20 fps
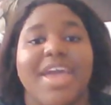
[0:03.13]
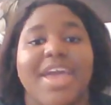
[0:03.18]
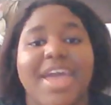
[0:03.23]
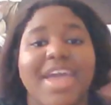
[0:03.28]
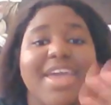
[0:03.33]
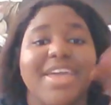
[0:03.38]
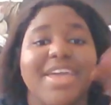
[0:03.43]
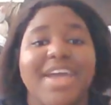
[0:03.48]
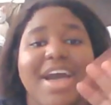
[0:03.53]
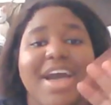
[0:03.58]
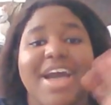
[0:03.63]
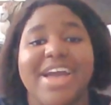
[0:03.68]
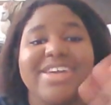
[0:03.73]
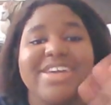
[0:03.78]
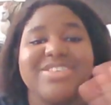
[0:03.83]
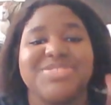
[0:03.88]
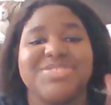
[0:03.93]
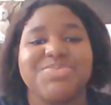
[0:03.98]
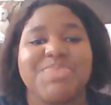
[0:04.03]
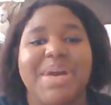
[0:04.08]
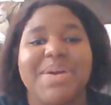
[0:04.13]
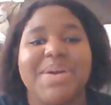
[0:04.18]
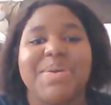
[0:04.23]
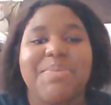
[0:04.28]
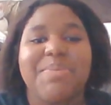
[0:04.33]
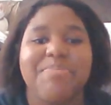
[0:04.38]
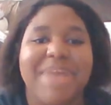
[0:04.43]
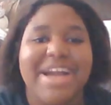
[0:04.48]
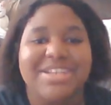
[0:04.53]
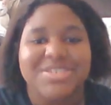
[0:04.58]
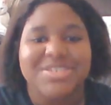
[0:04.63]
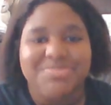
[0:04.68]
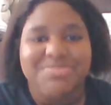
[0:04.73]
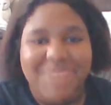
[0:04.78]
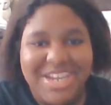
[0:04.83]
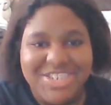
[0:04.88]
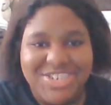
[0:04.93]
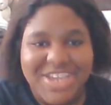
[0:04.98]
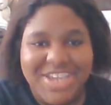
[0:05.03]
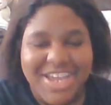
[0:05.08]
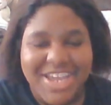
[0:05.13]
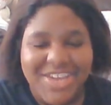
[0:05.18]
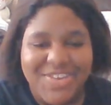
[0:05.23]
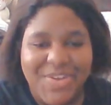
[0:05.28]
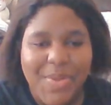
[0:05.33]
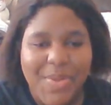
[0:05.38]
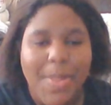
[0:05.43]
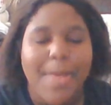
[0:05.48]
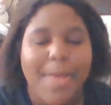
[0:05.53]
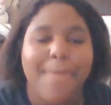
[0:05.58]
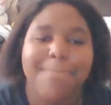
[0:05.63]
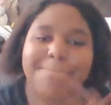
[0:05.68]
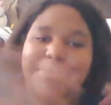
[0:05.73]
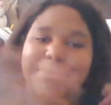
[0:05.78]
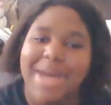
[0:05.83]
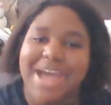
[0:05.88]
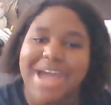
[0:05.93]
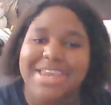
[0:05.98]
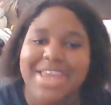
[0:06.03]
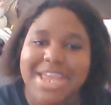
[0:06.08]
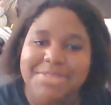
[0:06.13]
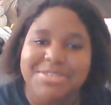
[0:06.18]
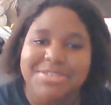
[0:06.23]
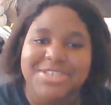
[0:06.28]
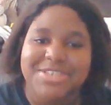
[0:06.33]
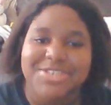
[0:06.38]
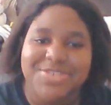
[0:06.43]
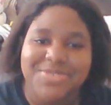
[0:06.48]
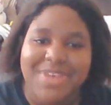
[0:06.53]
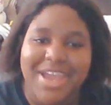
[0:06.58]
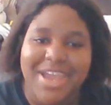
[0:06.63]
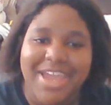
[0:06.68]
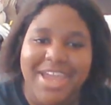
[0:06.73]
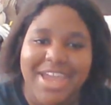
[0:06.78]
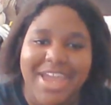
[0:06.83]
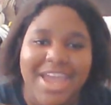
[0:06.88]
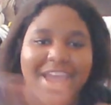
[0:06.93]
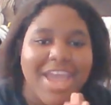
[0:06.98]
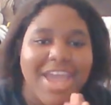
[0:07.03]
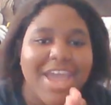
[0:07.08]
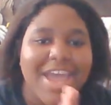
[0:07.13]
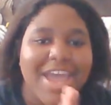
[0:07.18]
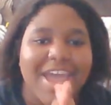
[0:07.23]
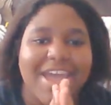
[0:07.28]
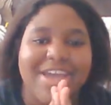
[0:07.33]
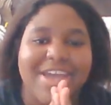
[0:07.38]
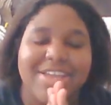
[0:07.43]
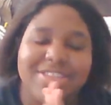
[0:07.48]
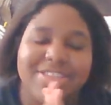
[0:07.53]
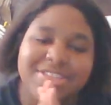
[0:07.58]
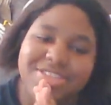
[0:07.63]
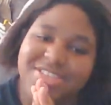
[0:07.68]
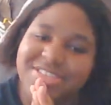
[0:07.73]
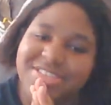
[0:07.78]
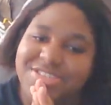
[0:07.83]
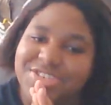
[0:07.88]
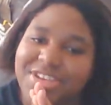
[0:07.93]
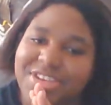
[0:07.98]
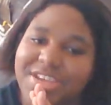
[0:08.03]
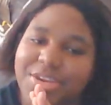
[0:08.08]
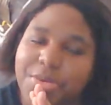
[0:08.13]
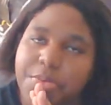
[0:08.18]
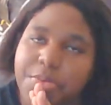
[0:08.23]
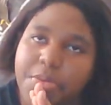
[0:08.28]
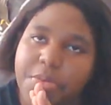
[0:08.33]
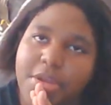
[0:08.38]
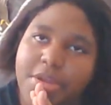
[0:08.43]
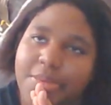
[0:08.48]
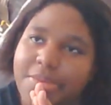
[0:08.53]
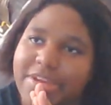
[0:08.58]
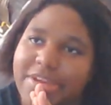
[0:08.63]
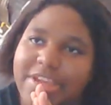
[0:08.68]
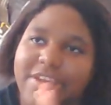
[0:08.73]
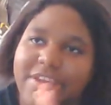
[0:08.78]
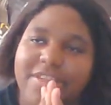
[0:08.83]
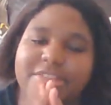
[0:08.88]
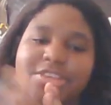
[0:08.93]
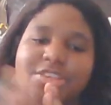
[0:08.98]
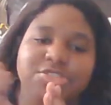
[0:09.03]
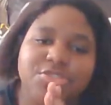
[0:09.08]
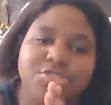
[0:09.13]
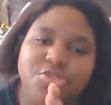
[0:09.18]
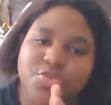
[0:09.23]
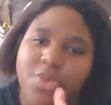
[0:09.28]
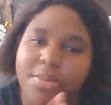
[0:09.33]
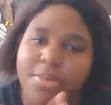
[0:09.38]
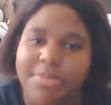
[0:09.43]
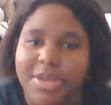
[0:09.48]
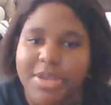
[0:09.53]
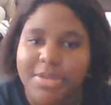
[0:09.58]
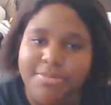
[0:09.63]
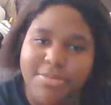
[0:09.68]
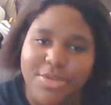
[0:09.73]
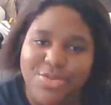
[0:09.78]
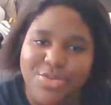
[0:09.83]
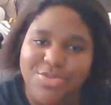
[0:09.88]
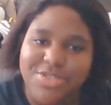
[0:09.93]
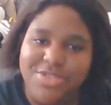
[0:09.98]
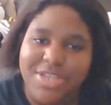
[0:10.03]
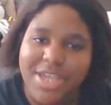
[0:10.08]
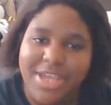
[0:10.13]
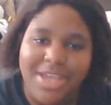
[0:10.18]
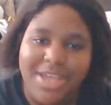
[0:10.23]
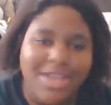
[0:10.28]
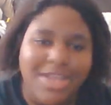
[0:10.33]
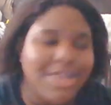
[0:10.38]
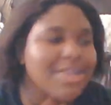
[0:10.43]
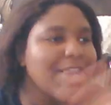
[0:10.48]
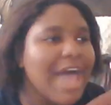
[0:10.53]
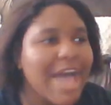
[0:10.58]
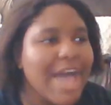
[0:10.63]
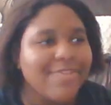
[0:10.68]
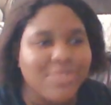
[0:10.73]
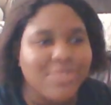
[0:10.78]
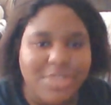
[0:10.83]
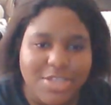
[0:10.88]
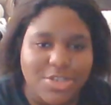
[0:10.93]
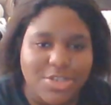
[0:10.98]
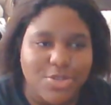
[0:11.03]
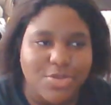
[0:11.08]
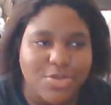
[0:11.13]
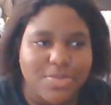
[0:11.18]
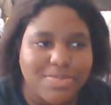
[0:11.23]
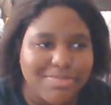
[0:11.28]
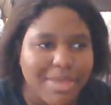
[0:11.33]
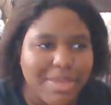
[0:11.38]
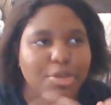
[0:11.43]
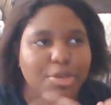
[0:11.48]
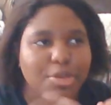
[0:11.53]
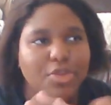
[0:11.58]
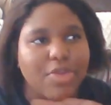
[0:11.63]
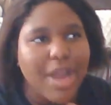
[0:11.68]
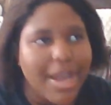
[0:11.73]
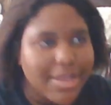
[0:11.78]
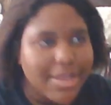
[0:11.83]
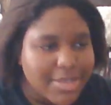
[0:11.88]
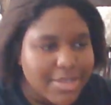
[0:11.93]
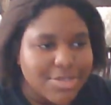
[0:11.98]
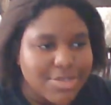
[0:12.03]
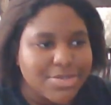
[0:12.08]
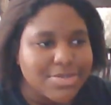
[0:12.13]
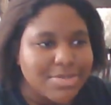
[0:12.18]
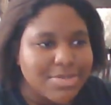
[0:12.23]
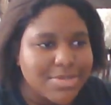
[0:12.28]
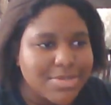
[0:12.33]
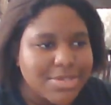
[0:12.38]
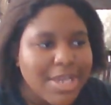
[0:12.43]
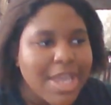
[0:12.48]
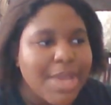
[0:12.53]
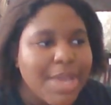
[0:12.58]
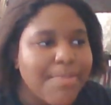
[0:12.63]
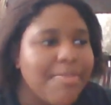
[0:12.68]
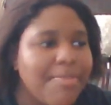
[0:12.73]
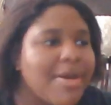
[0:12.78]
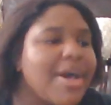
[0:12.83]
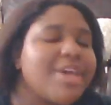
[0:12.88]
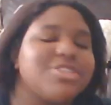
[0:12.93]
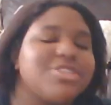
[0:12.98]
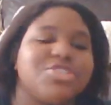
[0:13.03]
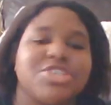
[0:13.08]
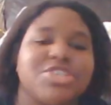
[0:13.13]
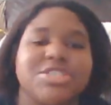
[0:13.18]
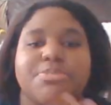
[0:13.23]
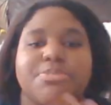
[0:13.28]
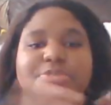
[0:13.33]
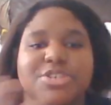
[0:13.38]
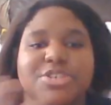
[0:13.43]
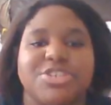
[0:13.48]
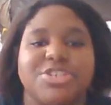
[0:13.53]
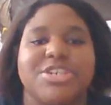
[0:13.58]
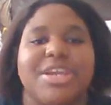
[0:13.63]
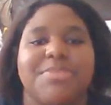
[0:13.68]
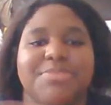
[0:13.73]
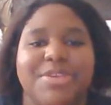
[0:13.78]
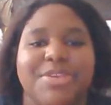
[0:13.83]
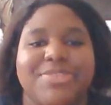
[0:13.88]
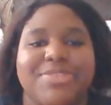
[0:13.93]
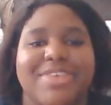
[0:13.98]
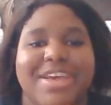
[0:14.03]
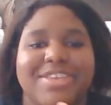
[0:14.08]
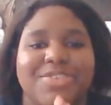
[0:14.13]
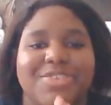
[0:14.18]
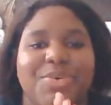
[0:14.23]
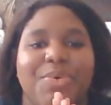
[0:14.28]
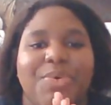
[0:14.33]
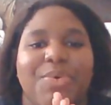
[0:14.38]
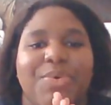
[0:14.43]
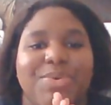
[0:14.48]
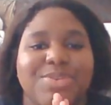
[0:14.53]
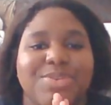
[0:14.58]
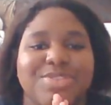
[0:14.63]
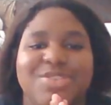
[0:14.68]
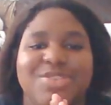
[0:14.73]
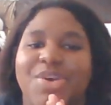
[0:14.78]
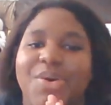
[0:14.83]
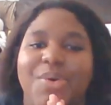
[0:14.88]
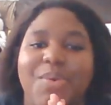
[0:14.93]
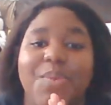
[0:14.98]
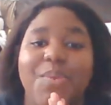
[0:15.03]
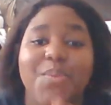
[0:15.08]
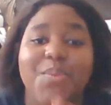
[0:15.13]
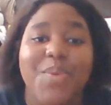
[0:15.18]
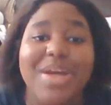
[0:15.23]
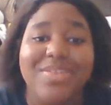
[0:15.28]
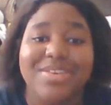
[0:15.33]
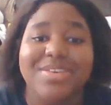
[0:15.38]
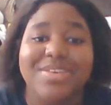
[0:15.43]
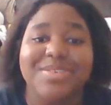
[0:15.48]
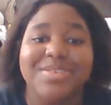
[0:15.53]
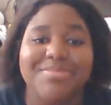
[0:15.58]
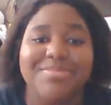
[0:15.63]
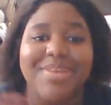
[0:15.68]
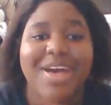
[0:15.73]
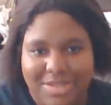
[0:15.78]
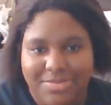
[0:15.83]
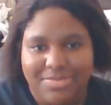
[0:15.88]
Hey guys, welcome back to my channel. My name is Teray, and this is the channel where we listen to a bit of music, laugh a little, maybe cry a little, but just appreciate music as a whole. So, welcome.